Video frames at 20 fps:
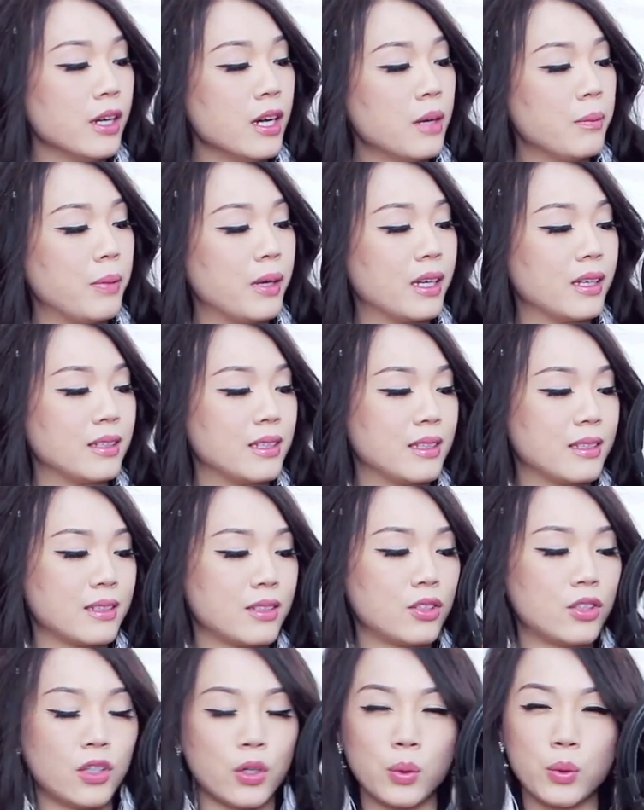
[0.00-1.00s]
because it's
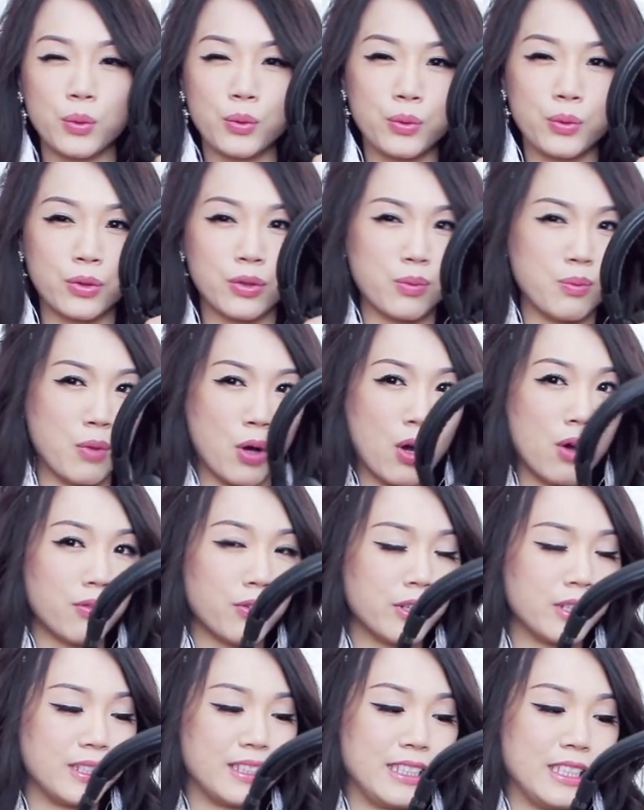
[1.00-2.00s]
too small for
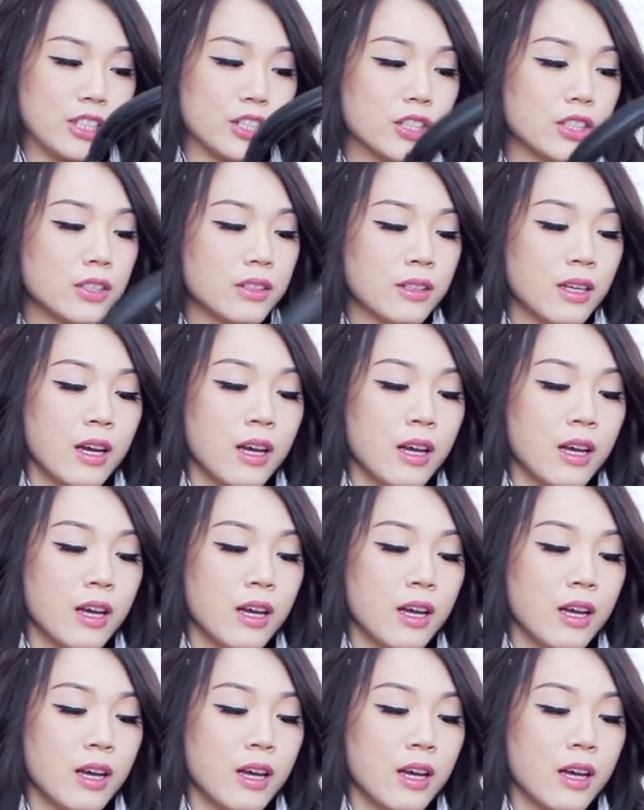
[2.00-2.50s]
his ears.